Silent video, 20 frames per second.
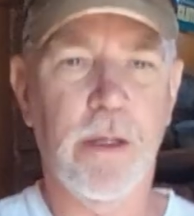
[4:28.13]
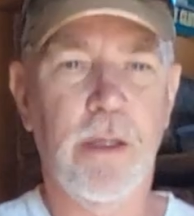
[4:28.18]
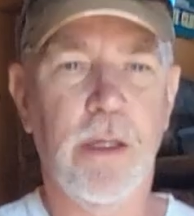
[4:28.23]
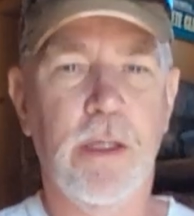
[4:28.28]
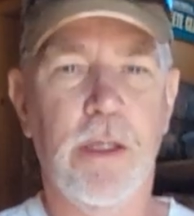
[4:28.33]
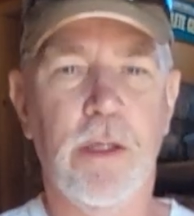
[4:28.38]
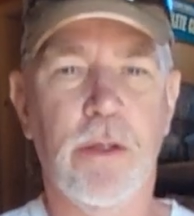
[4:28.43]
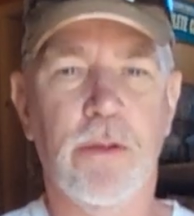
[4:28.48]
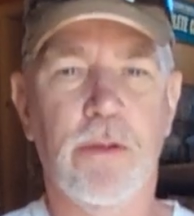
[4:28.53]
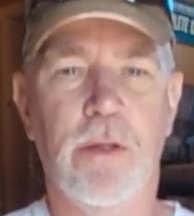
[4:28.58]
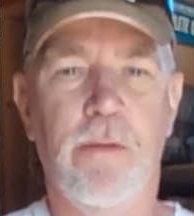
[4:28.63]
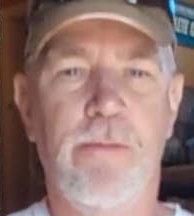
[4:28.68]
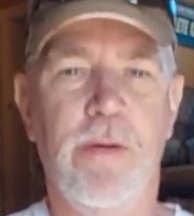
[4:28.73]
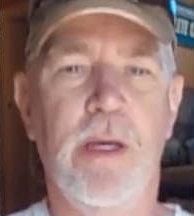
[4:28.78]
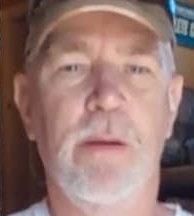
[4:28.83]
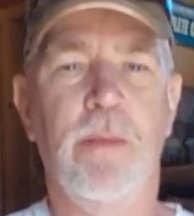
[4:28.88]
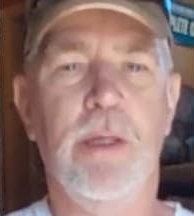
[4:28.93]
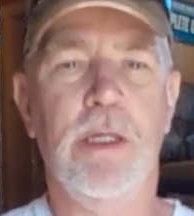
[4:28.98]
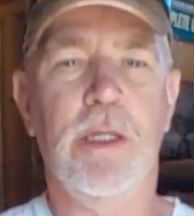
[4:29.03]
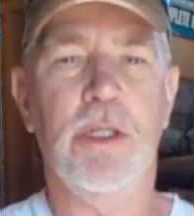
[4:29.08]
that there's a
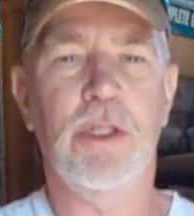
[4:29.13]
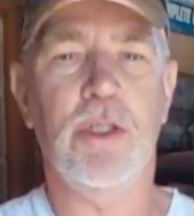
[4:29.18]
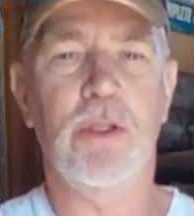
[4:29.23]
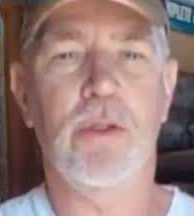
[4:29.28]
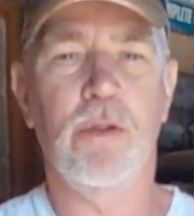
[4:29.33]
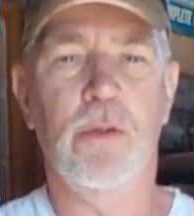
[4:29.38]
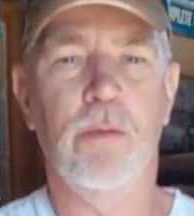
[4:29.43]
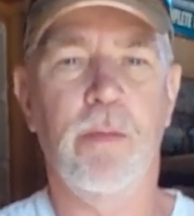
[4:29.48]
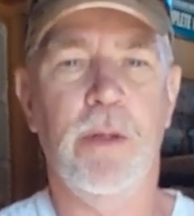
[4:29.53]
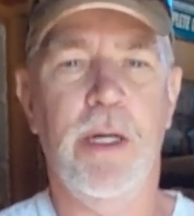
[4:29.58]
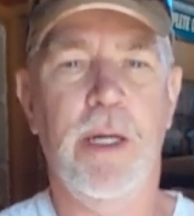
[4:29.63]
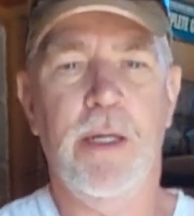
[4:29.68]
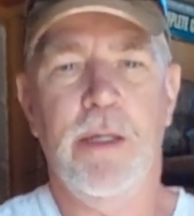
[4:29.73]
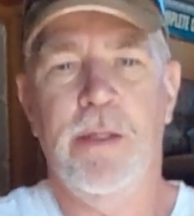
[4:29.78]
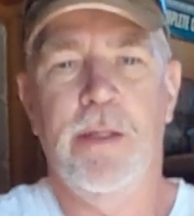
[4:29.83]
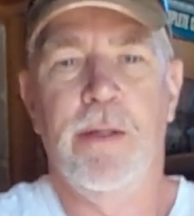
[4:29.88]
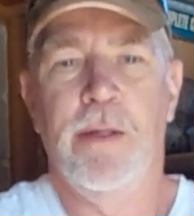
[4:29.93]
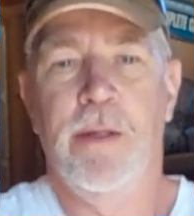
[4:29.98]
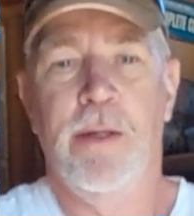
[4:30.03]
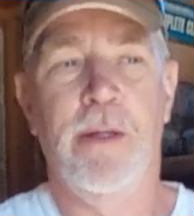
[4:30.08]
fitment issue, but
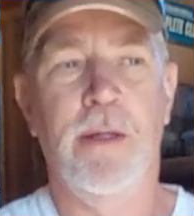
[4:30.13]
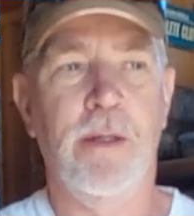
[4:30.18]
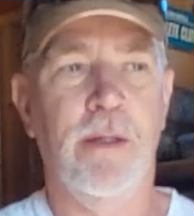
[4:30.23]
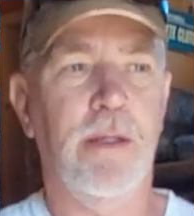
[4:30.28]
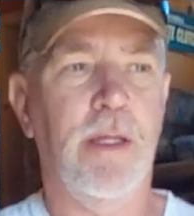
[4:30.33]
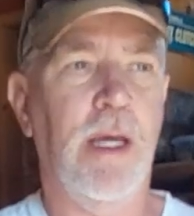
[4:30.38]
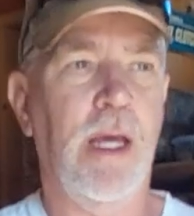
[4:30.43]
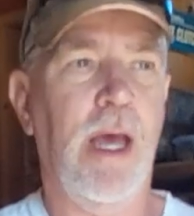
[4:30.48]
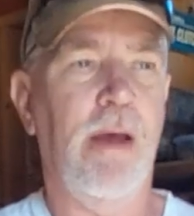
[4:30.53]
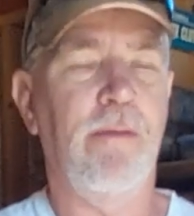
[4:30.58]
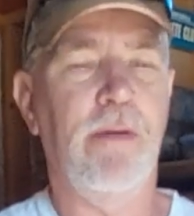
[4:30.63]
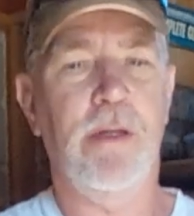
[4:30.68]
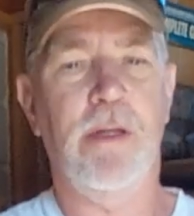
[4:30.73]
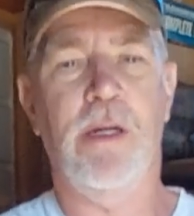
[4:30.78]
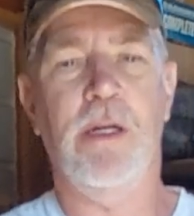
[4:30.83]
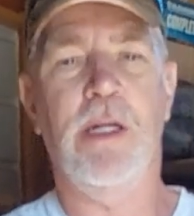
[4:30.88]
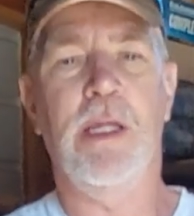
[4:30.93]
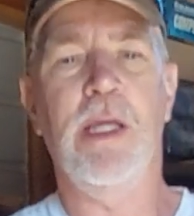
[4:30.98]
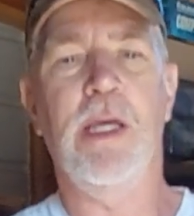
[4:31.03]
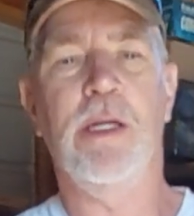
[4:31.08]
they haven't
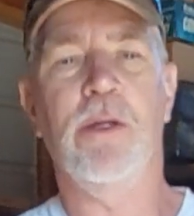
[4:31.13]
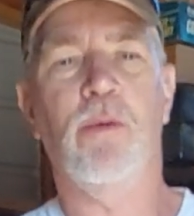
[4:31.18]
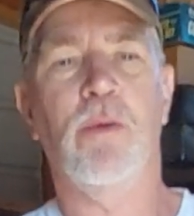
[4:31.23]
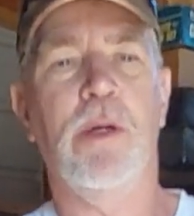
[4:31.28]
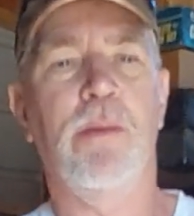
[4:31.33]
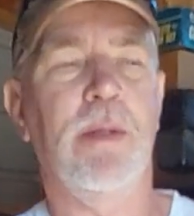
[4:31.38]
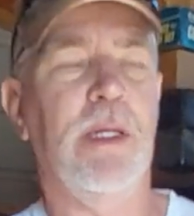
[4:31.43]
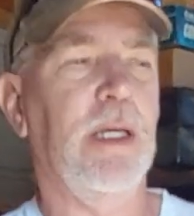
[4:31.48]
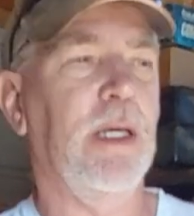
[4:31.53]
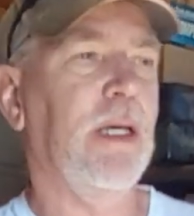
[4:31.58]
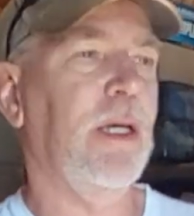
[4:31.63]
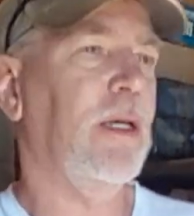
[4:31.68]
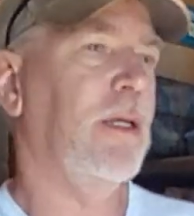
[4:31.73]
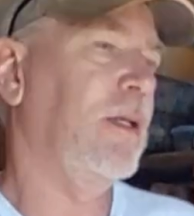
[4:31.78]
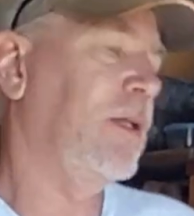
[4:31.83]
done anything to remedy it.